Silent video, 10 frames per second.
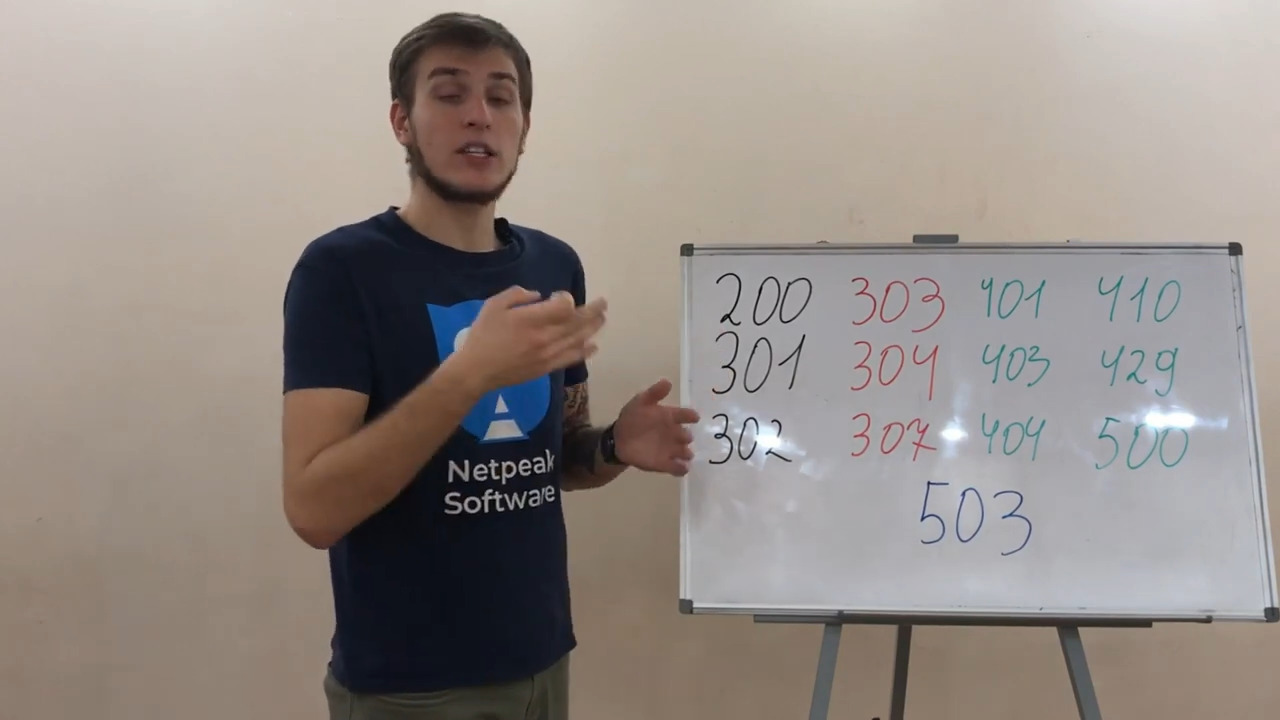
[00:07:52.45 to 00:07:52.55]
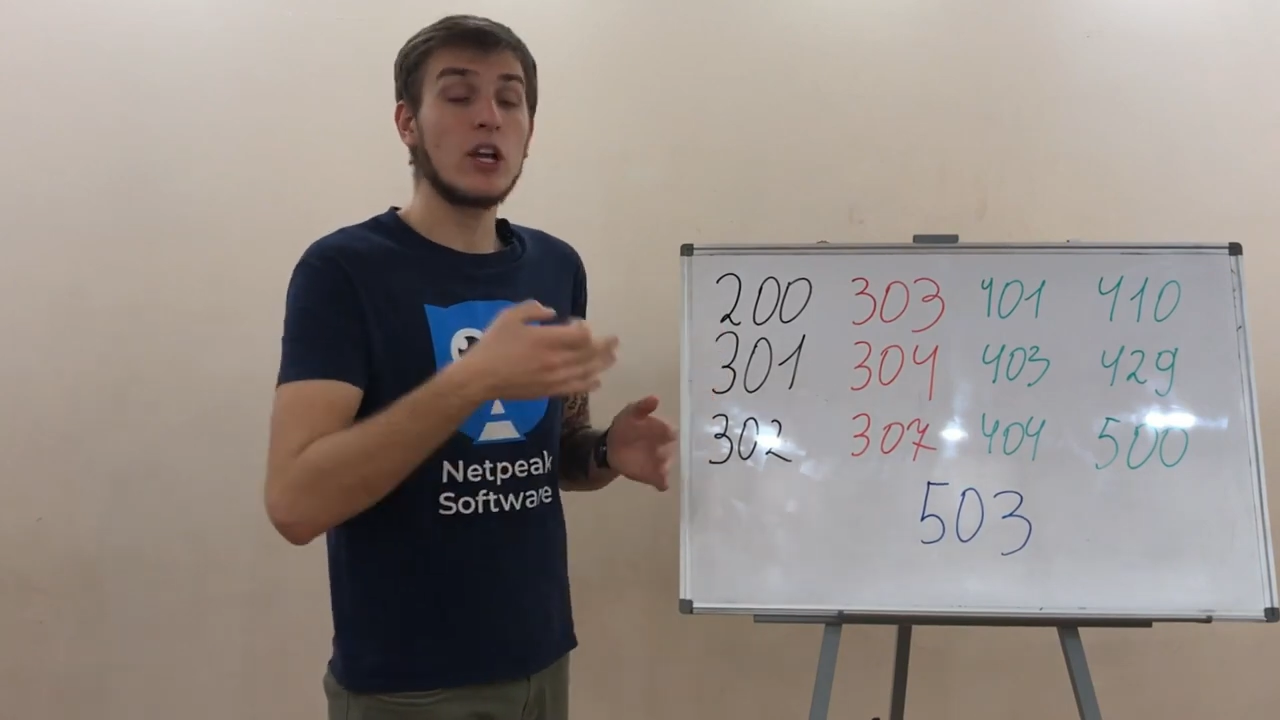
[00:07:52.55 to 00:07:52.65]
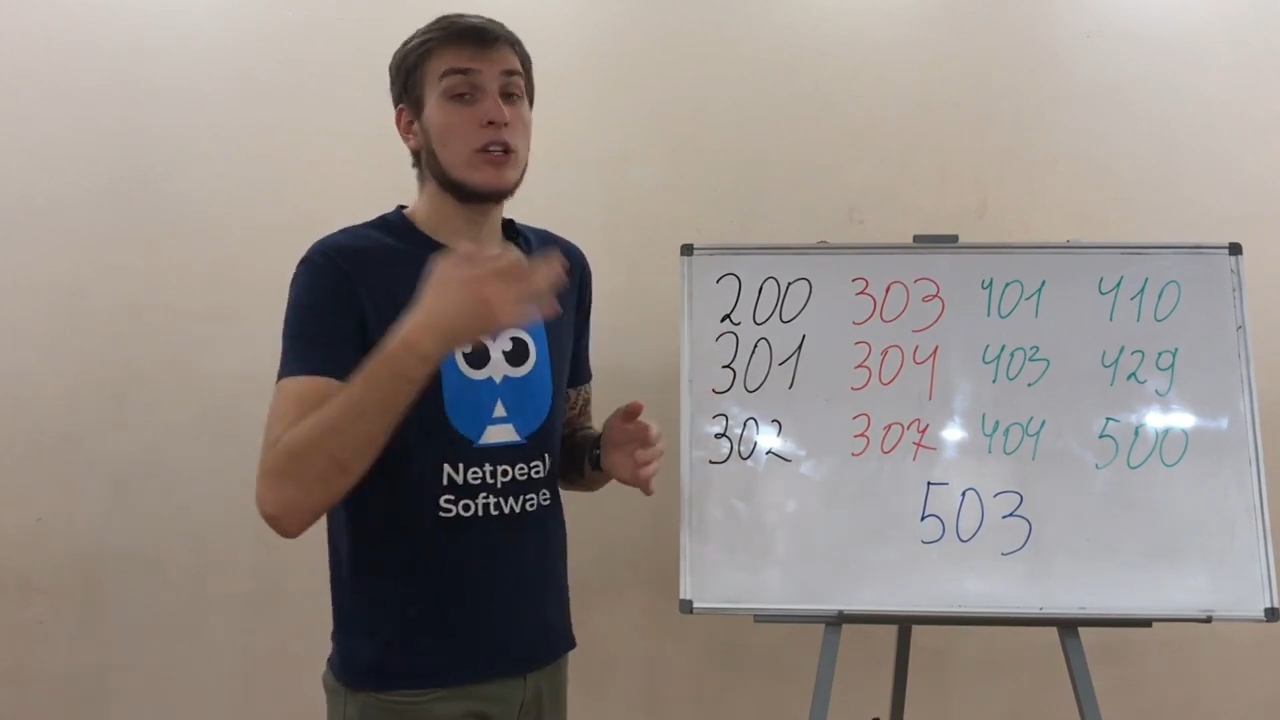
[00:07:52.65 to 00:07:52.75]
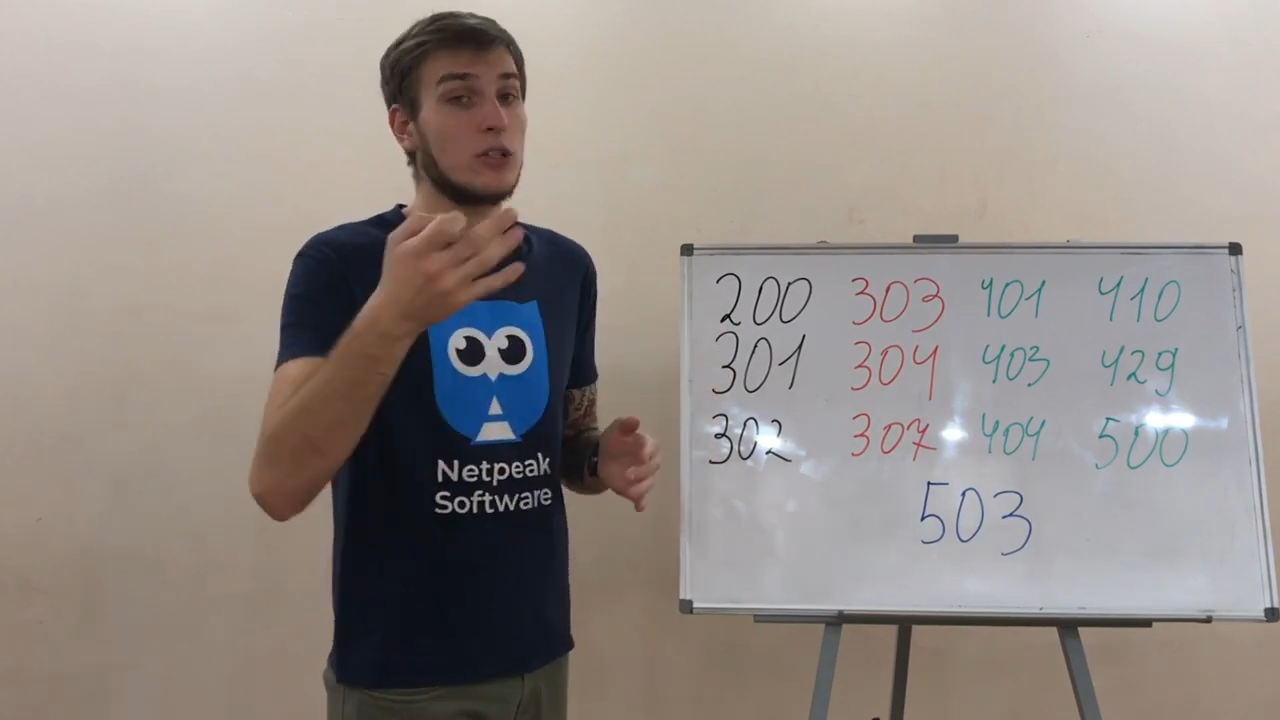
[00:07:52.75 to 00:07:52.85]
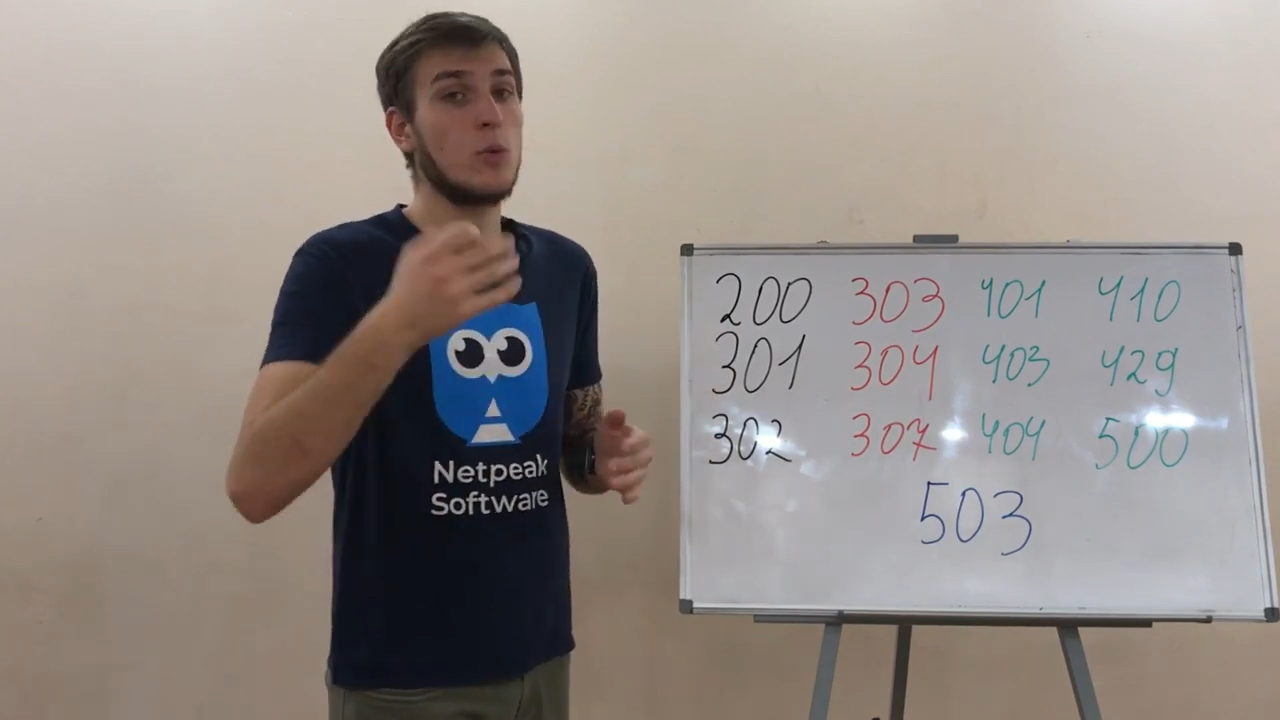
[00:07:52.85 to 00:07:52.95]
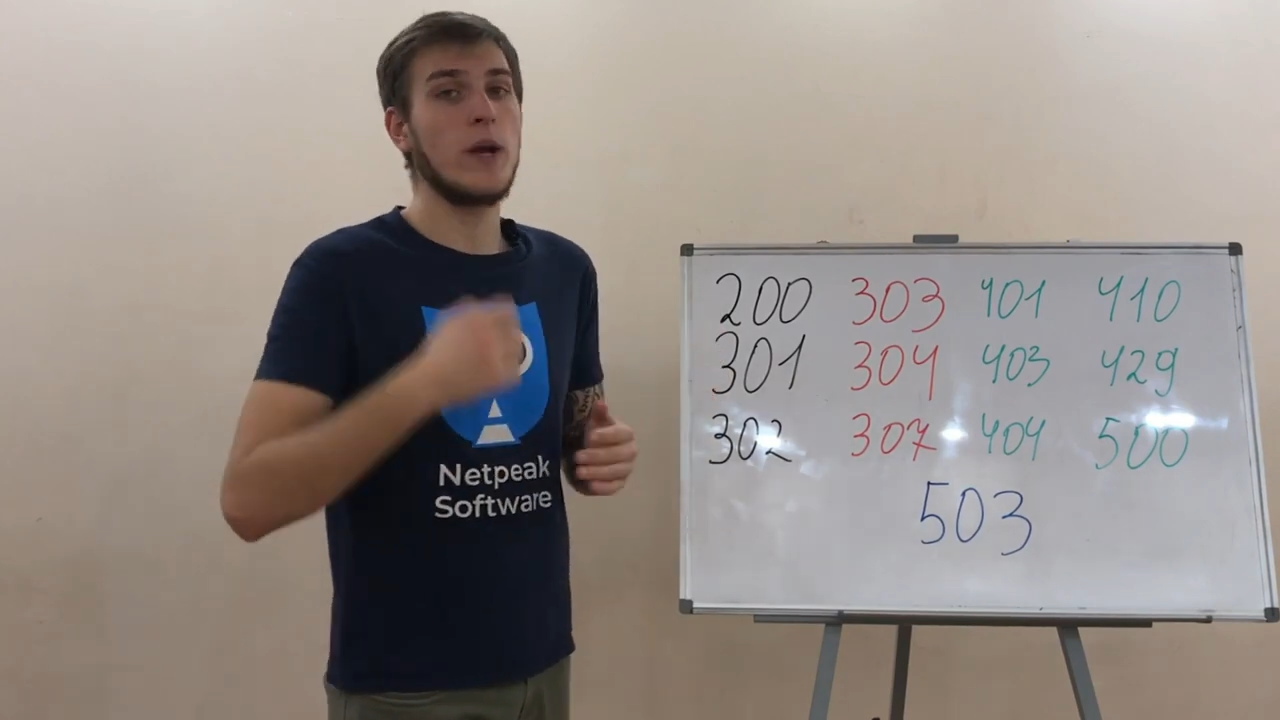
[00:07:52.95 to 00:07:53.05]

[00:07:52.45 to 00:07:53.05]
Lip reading: not to